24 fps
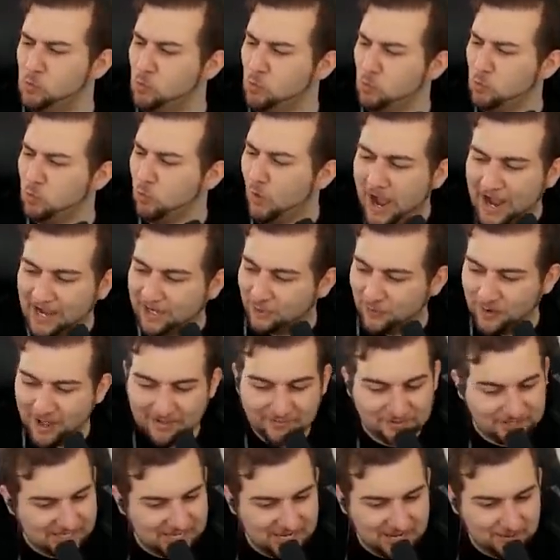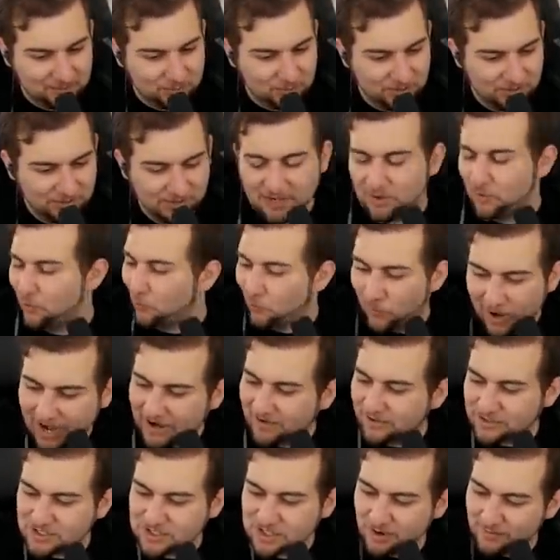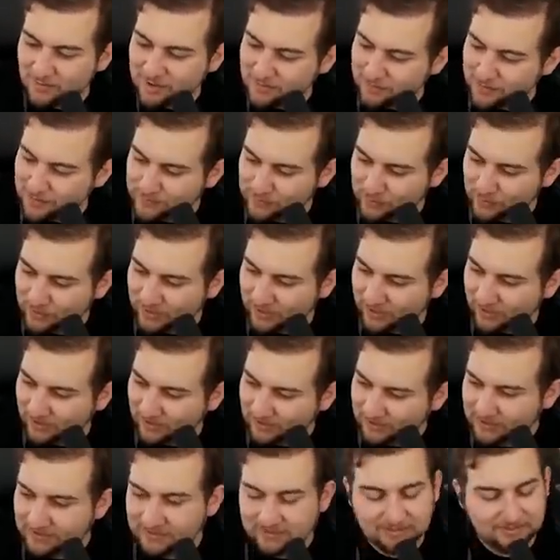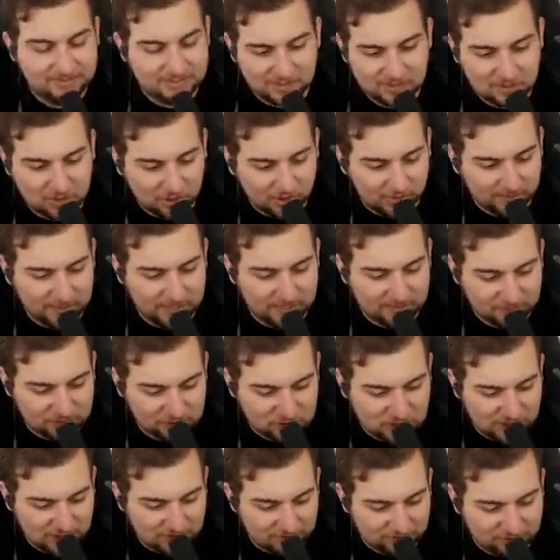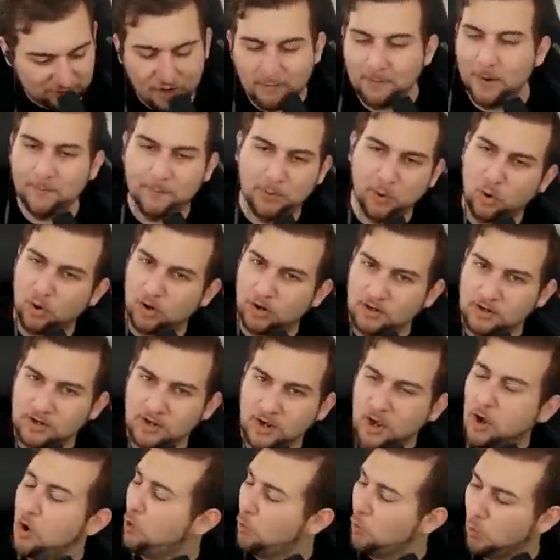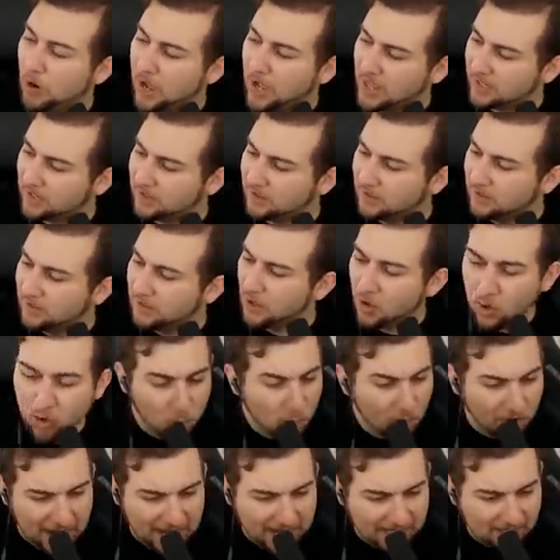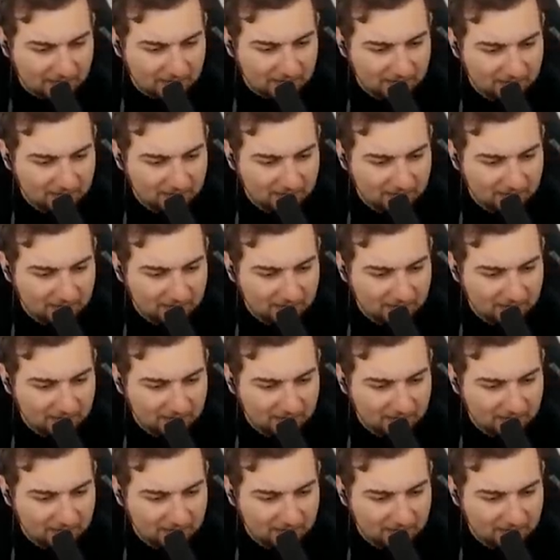Why do you have a camera? Why are there so many people here? Did Kermit and Vegeta film a porn? What? What?